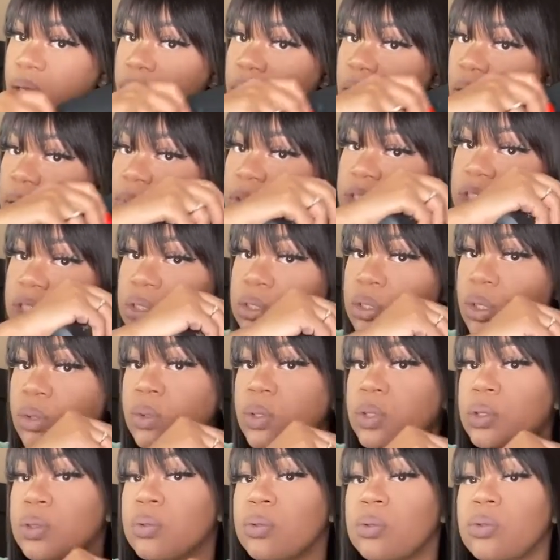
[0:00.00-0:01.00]
And I'm just
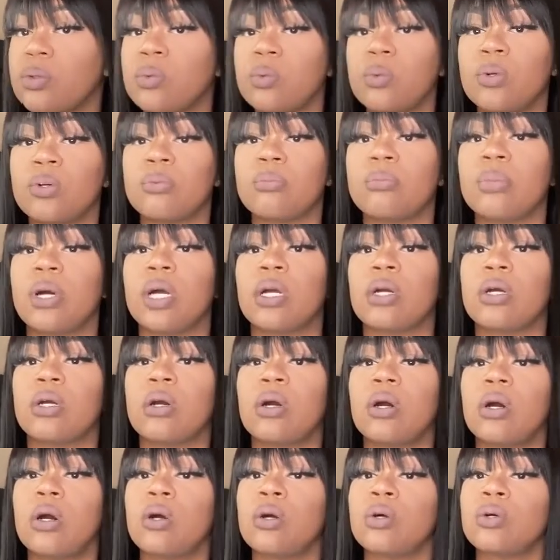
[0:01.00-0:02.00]
going through with my
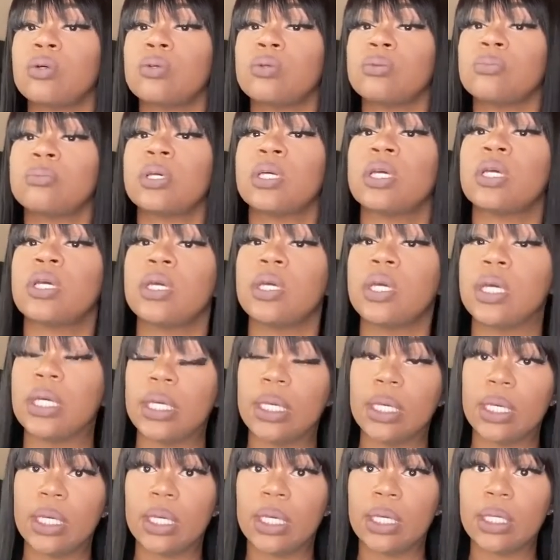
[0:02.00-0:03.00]
comb
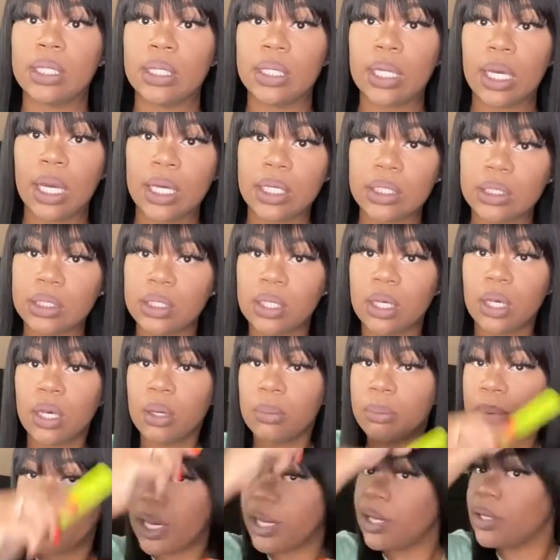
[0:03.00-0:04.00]
and that's
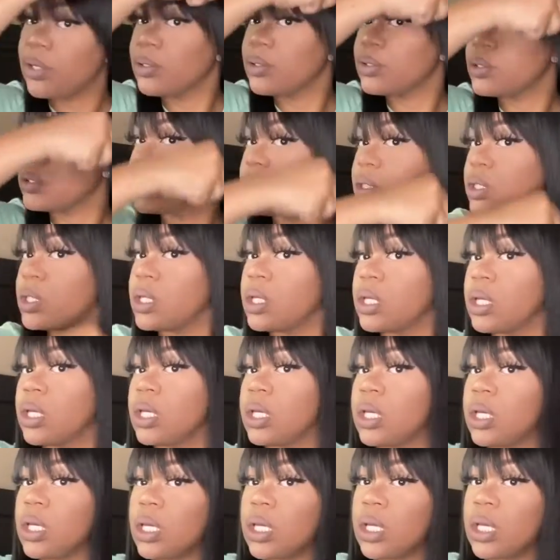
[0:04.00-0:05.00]
about
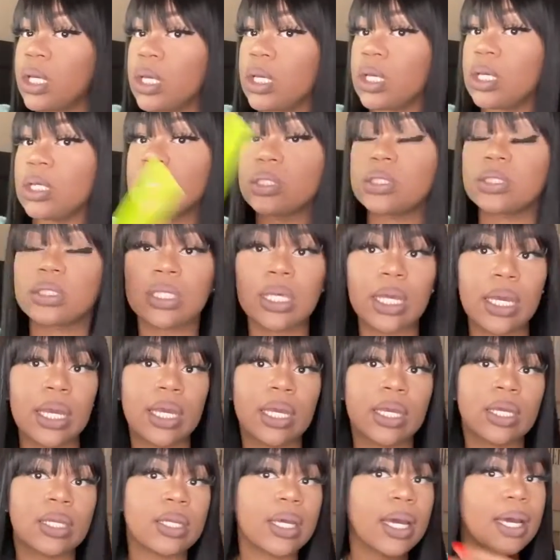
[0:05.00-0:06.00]
it.
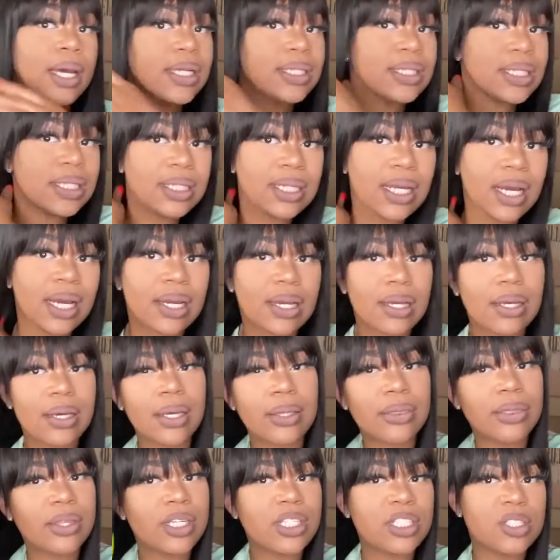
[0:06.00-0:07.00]
And I did not
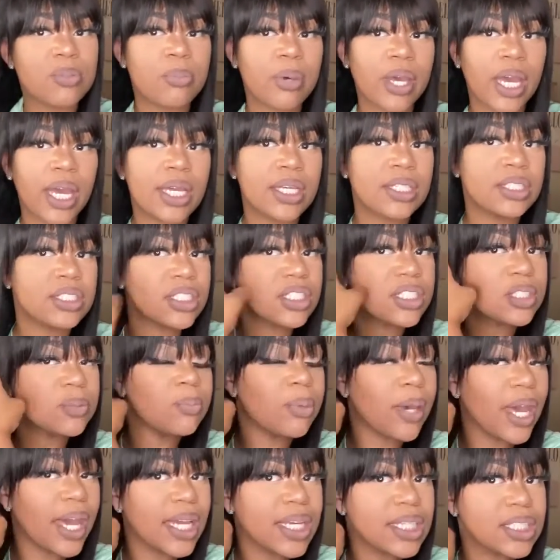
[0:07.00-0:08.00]
cut these bangs. These
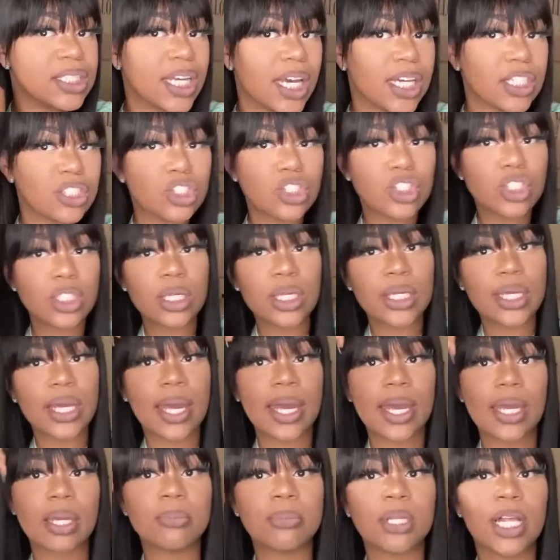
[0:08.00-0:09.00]
bangs actually
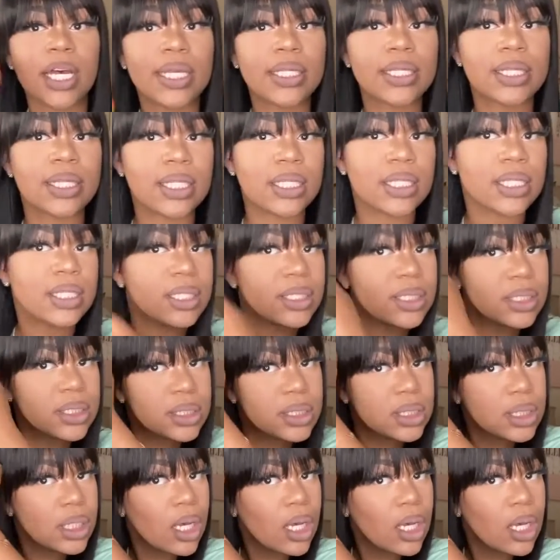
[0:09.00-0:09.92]
came like this.